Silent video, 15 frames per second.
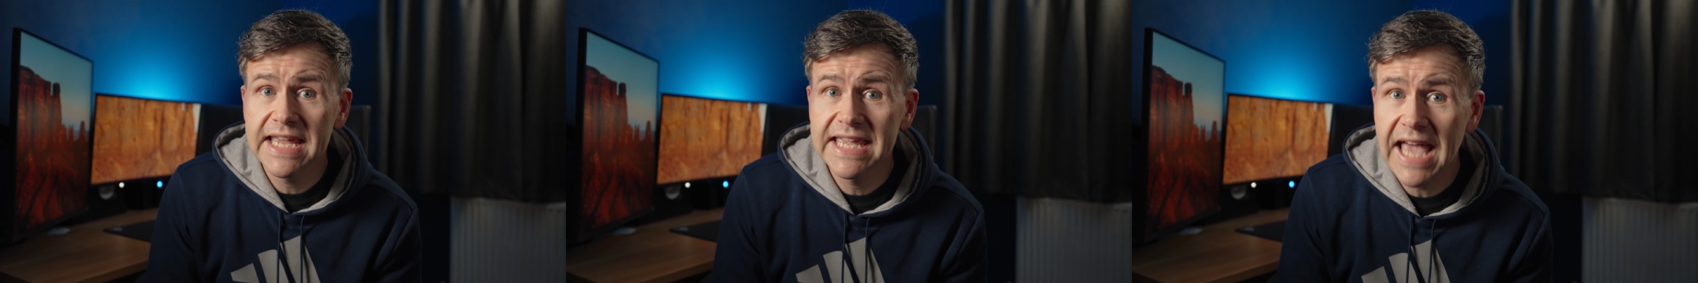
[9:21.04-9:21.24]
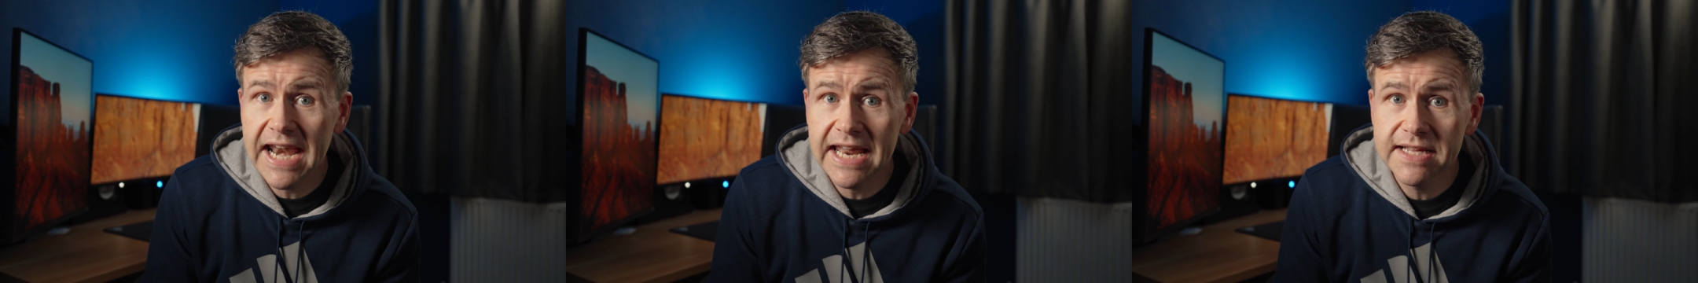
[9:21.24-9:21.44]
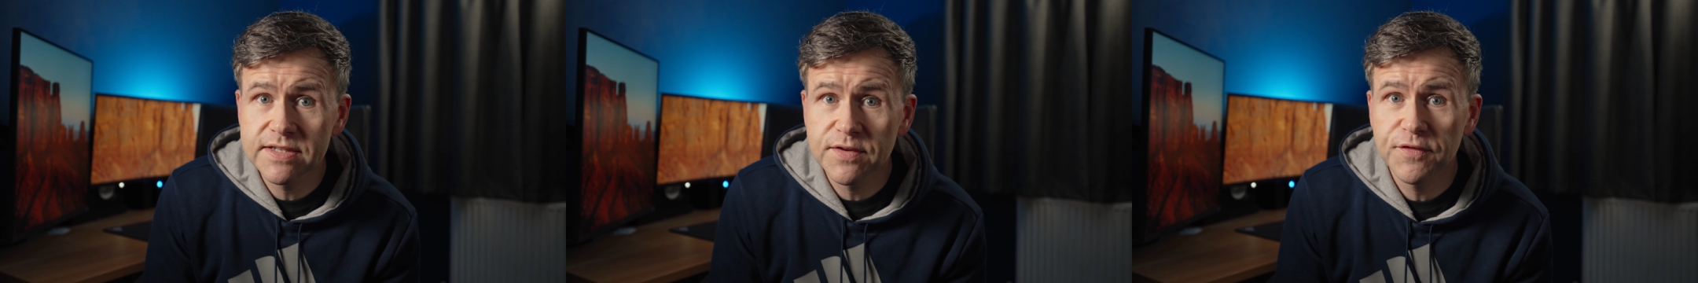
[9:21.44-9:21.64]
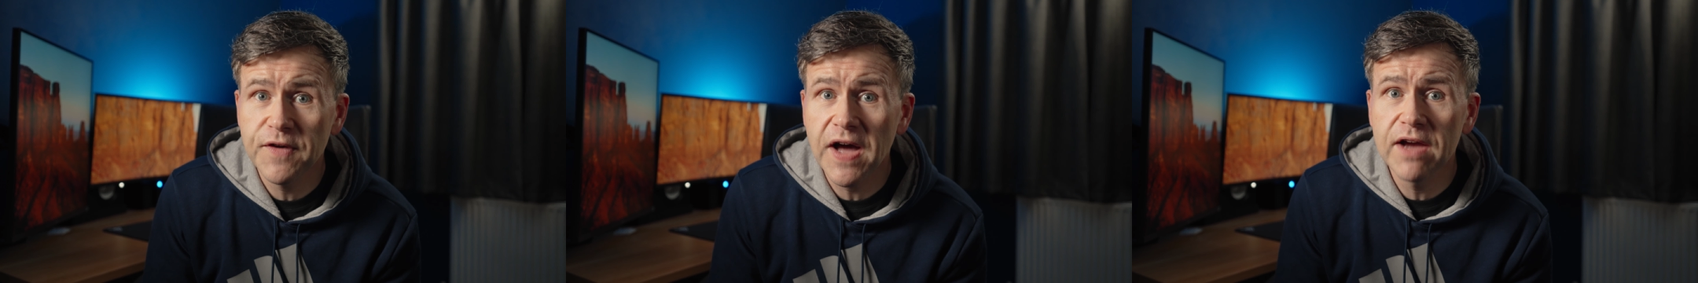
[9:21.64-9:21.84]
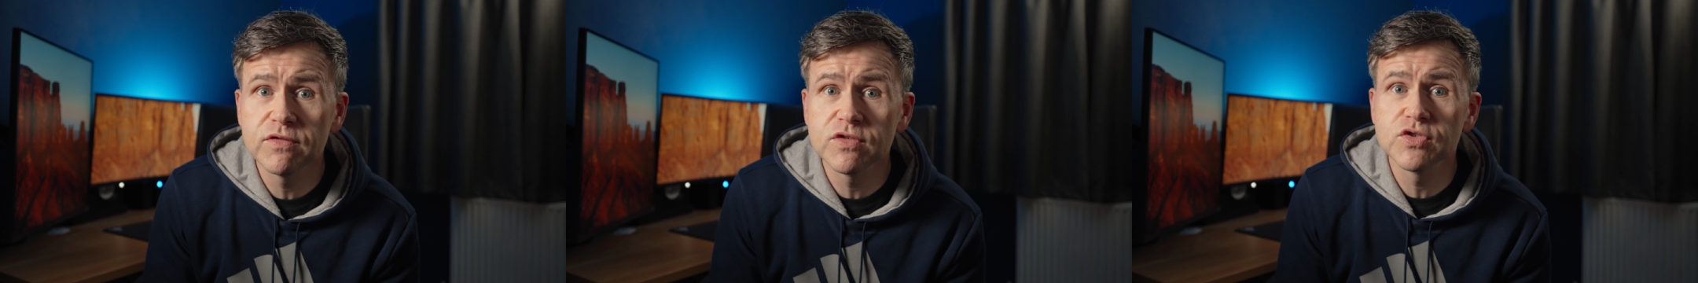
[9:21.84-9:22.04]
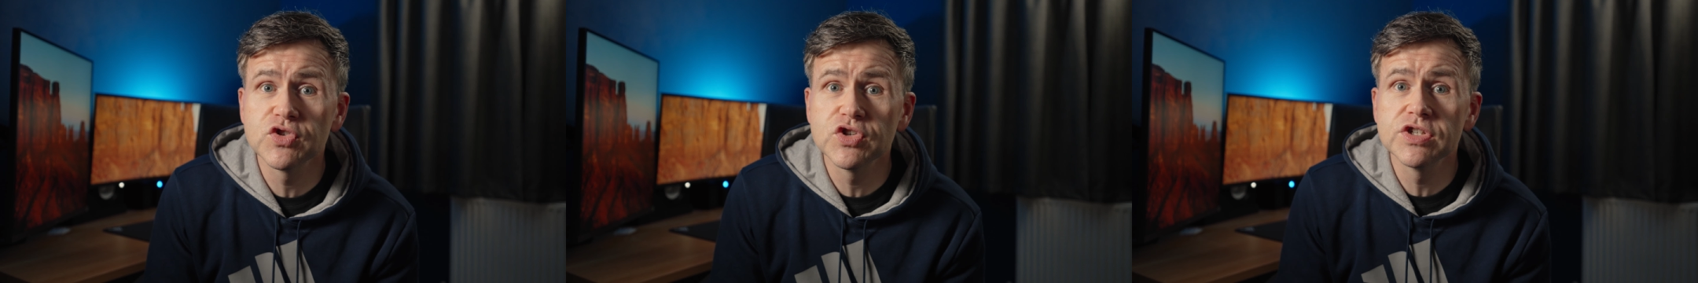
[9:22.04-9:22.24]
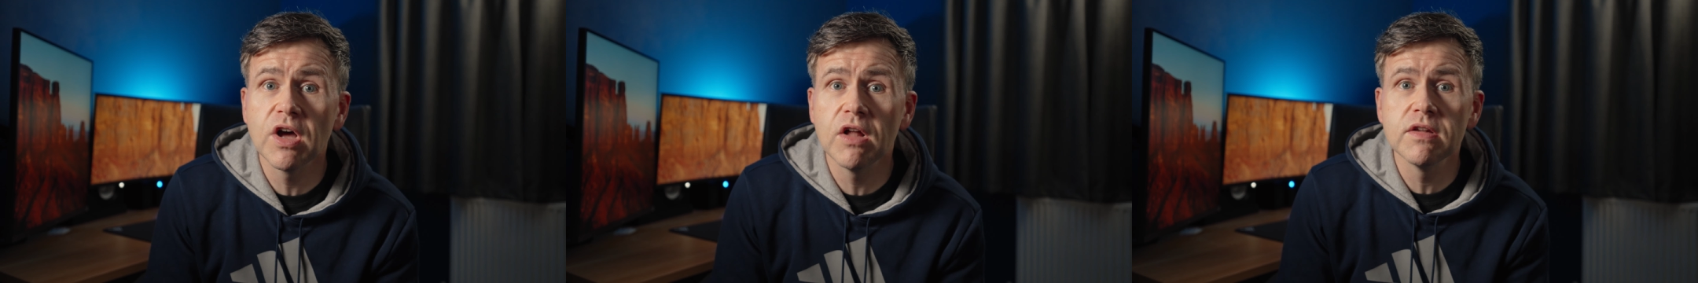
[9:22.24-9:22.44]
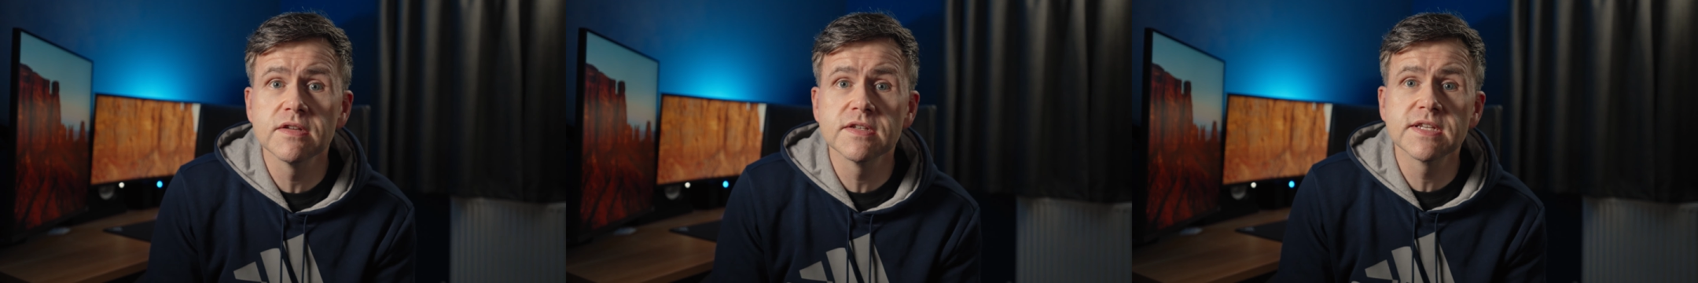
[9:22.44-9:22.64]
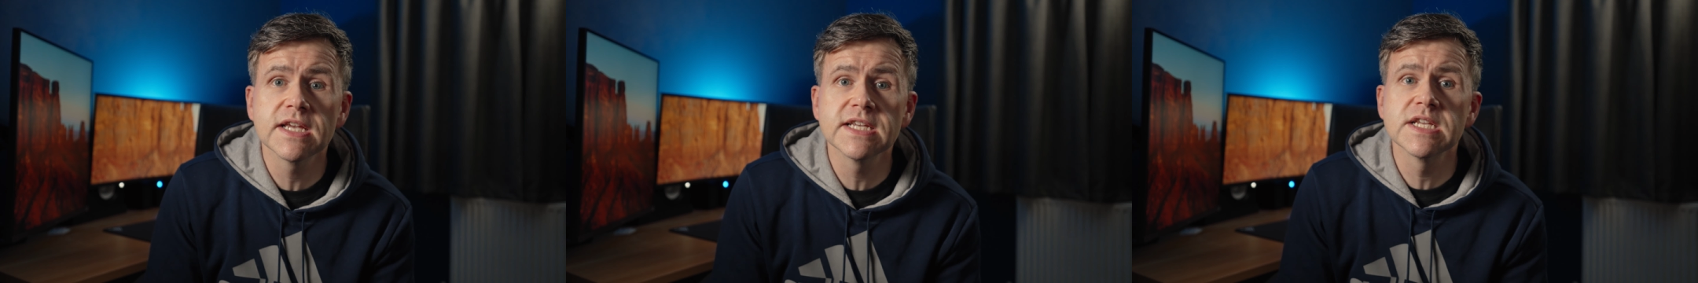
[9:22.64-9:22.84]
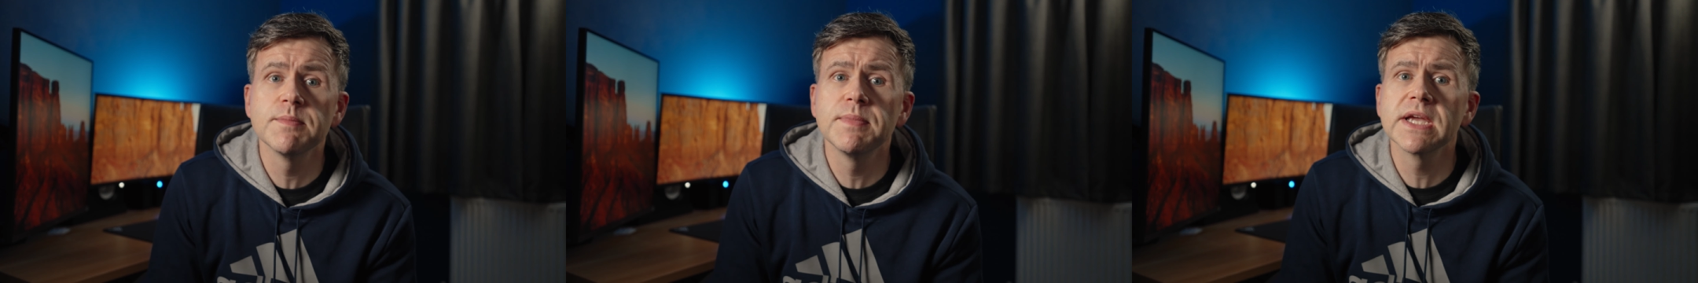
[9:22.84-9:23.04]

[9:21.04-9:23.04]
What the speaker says: I get it, $500 is a